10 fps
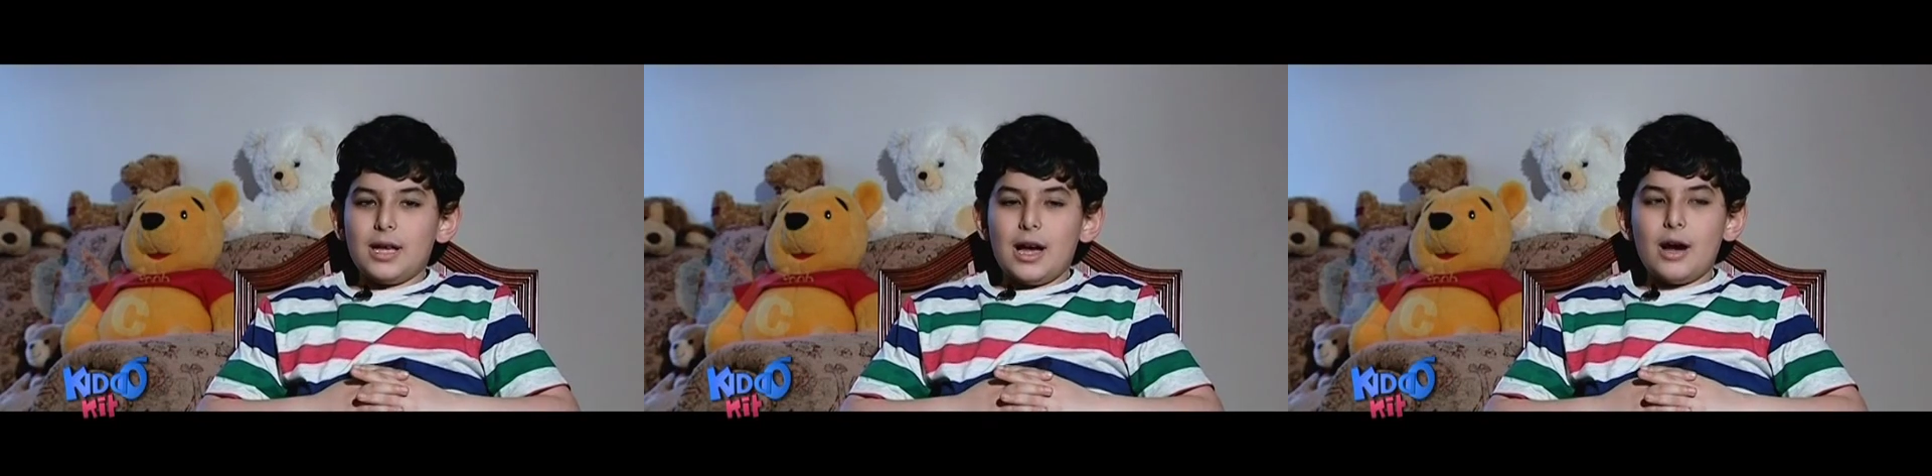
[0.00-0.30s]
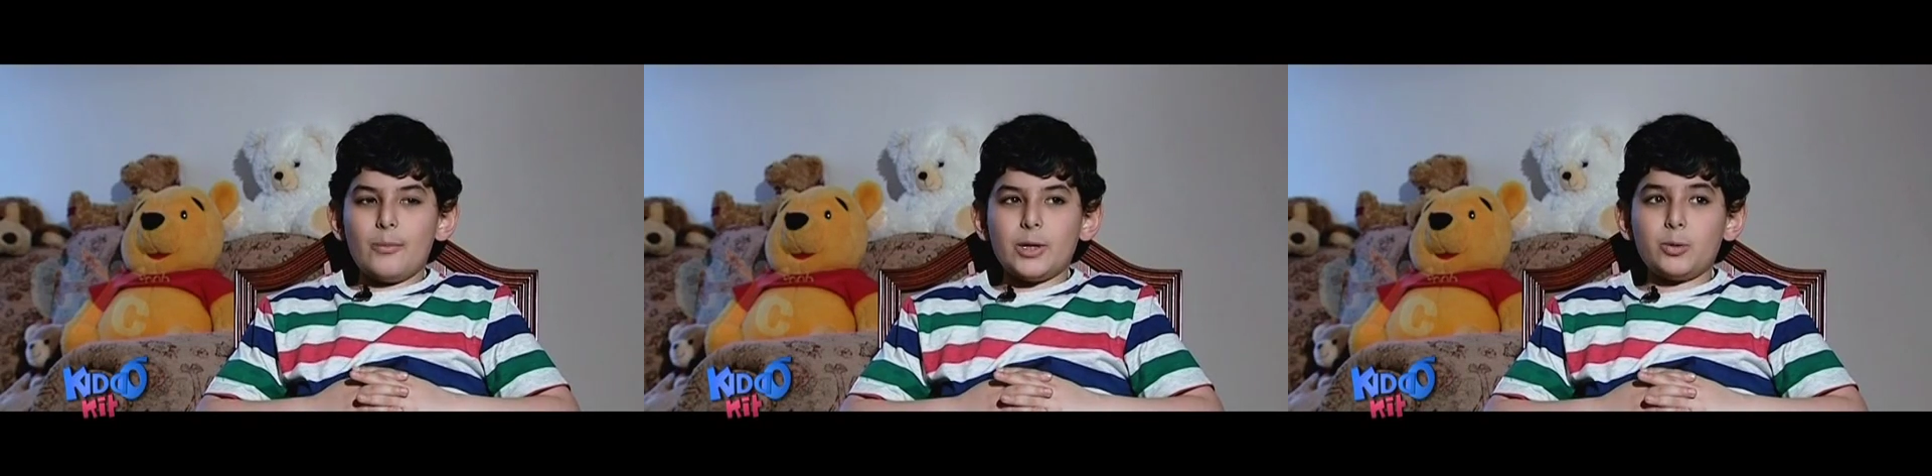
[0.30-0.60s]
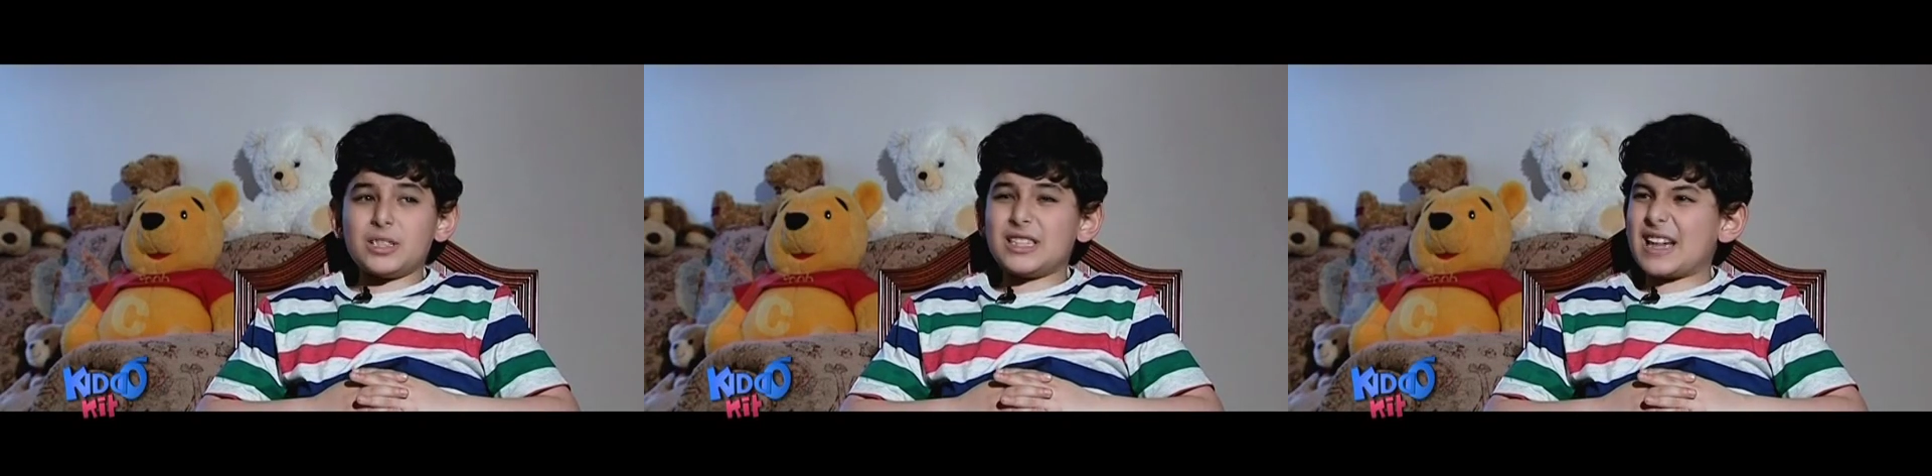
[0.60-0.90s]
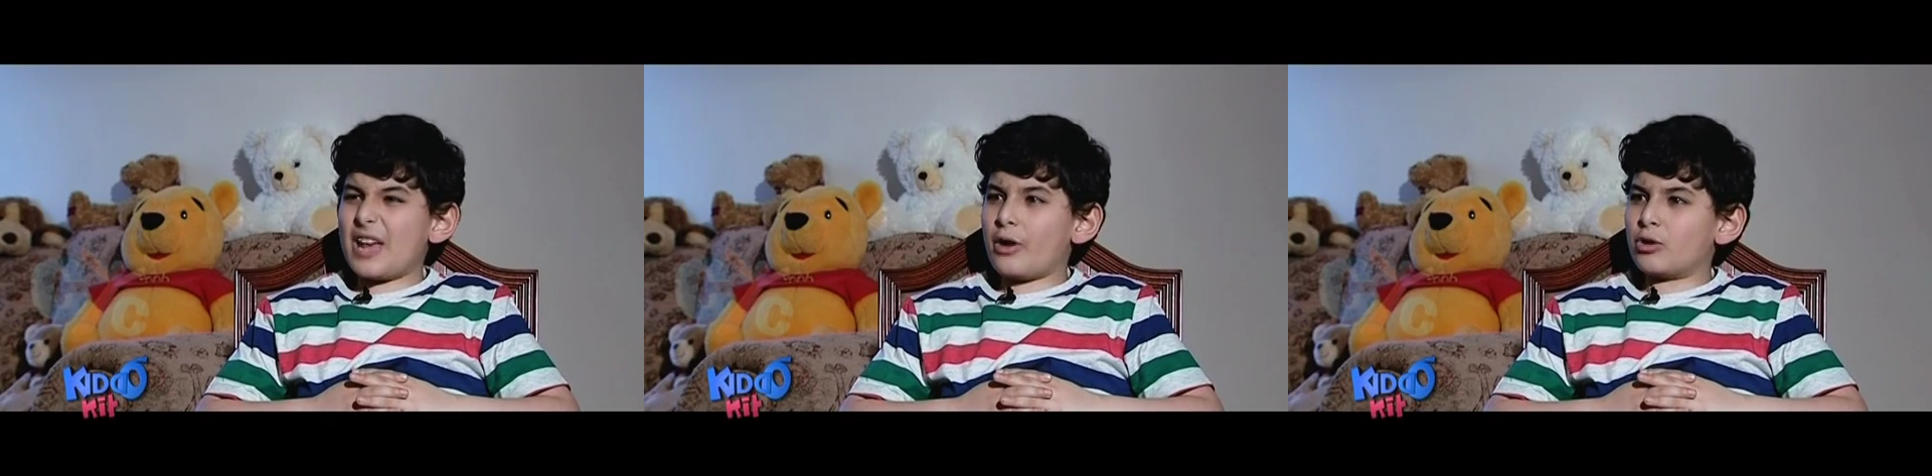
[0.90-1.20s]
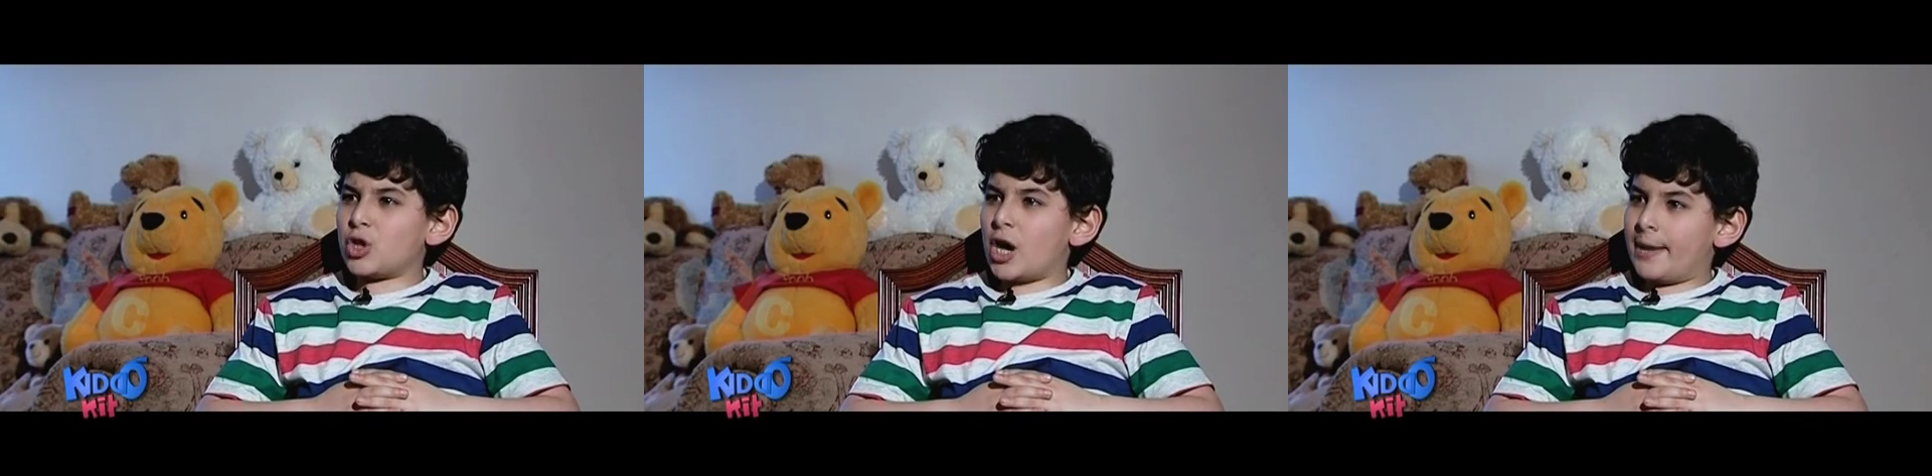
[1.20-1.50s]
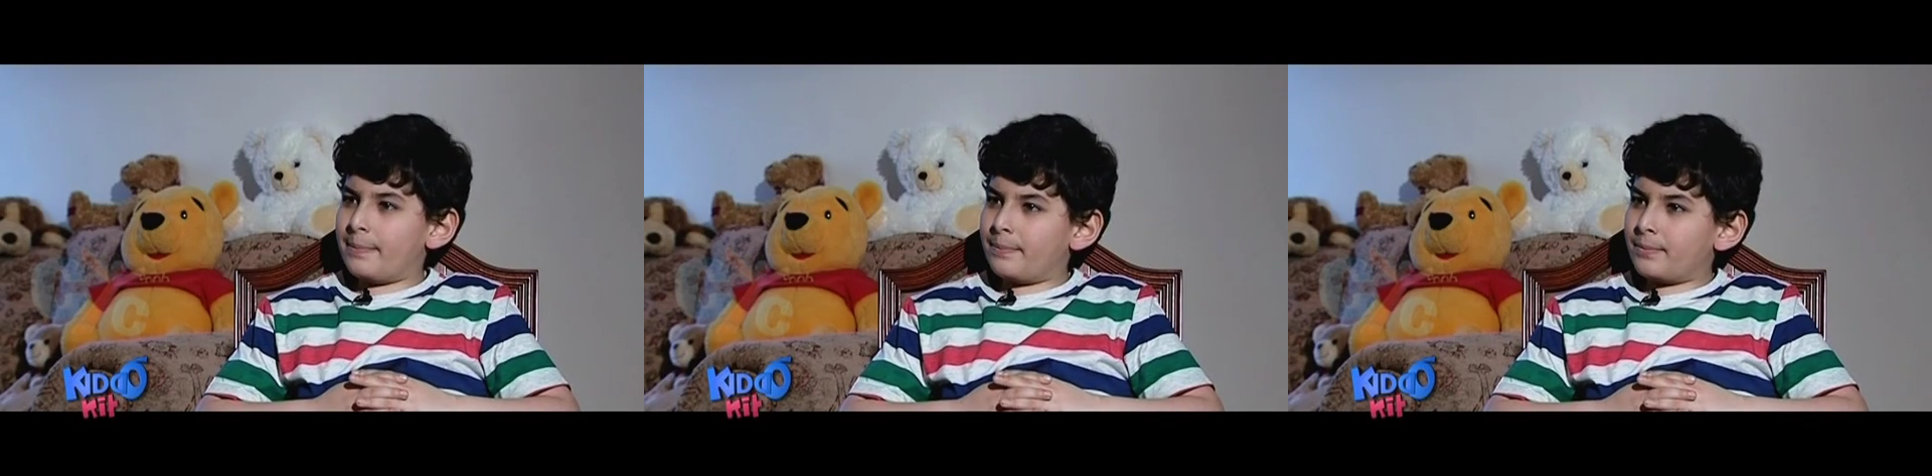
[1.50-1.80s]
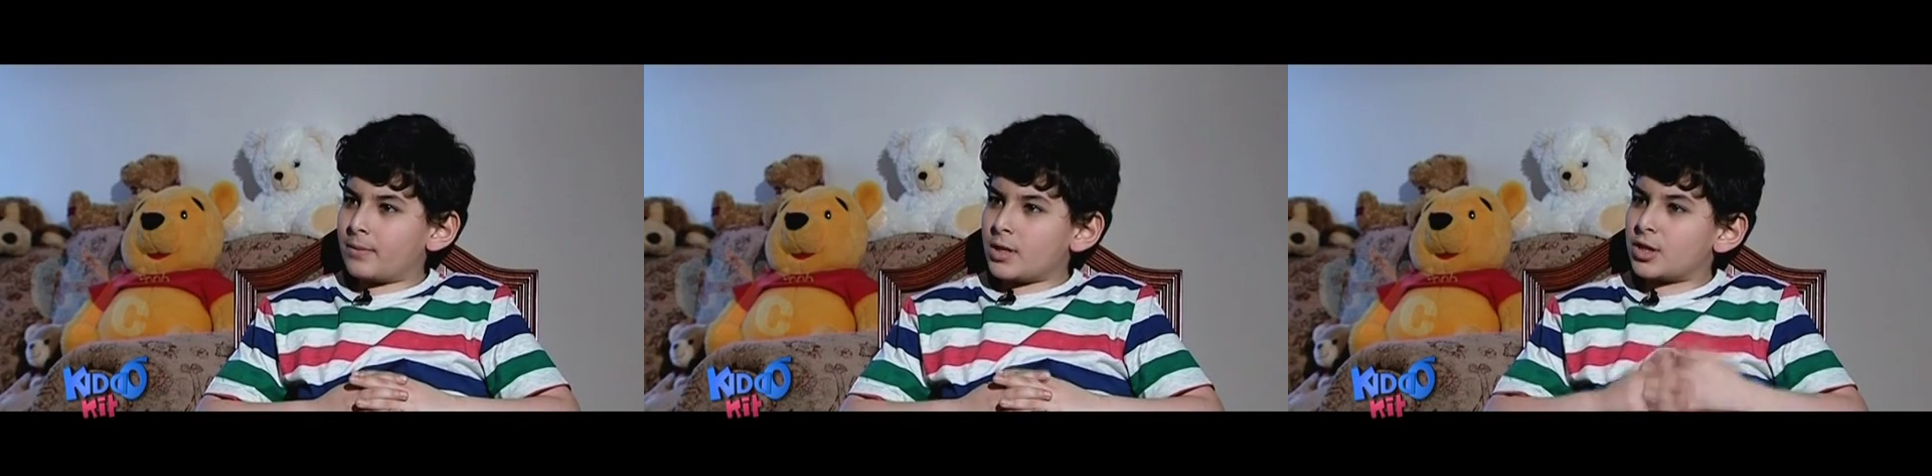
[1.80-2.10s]
Um, he wanted to get there on time
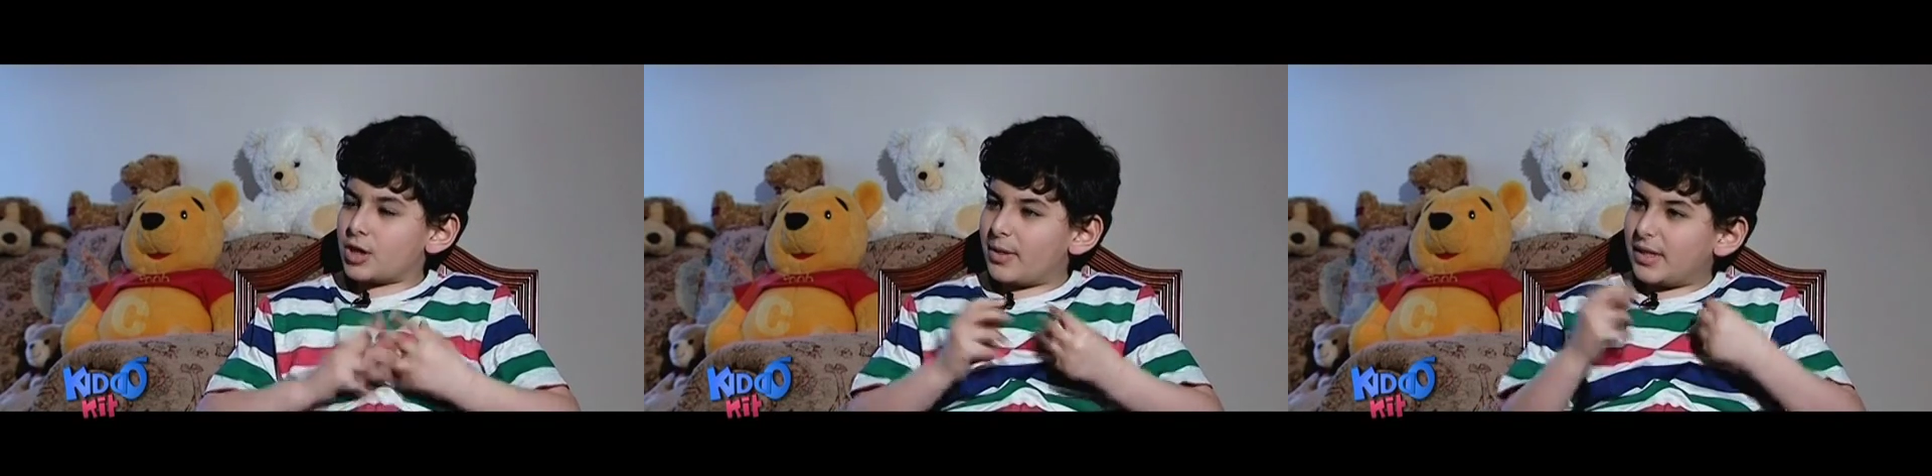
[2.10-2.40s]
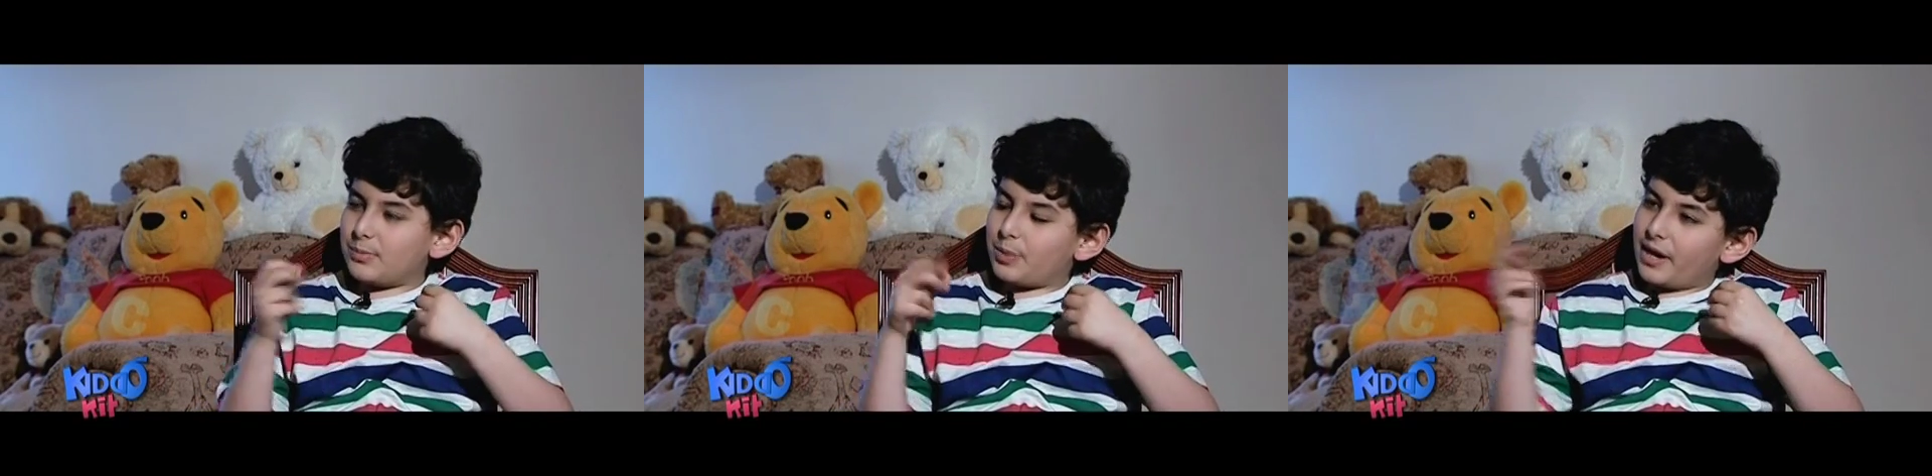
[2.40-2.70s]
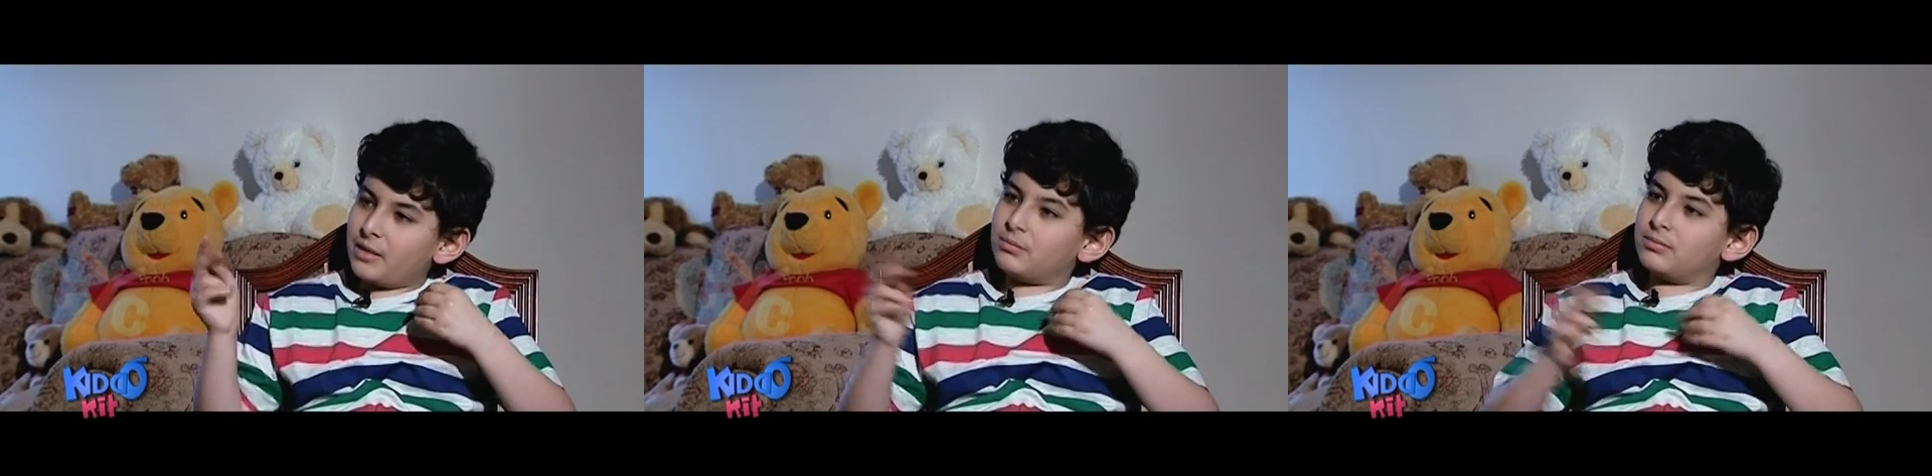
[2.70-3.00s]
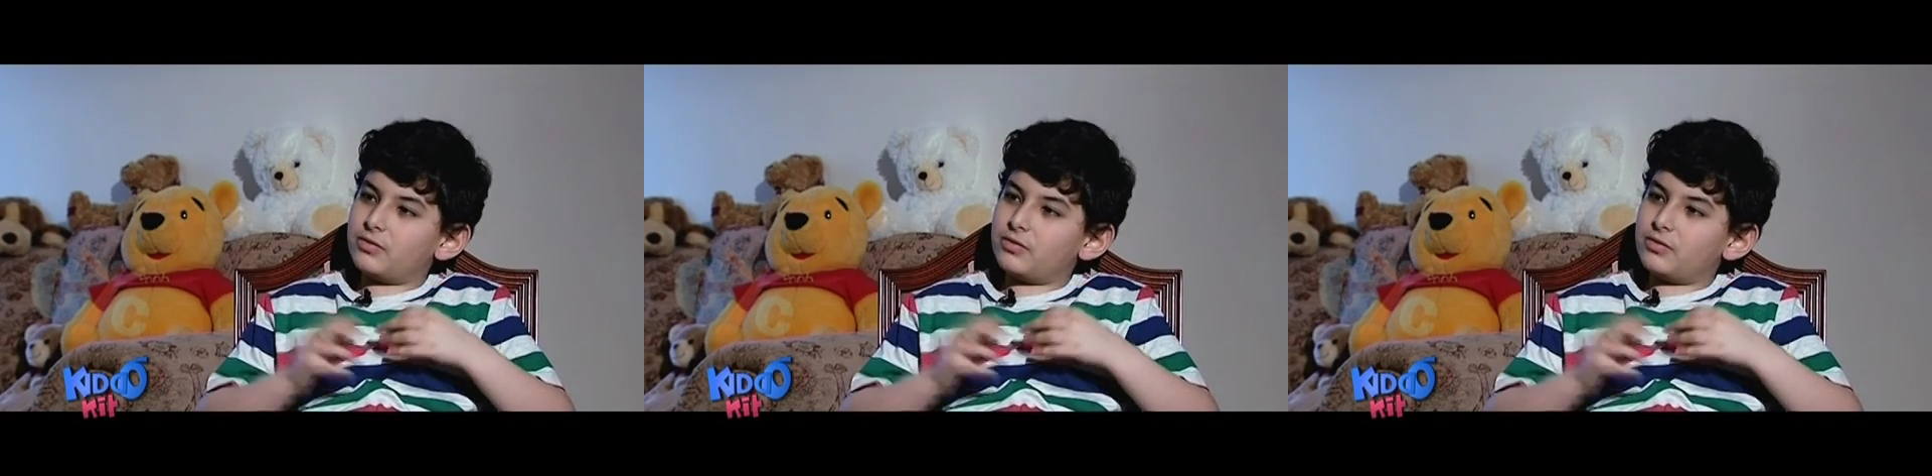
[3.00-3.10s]
so he could buy them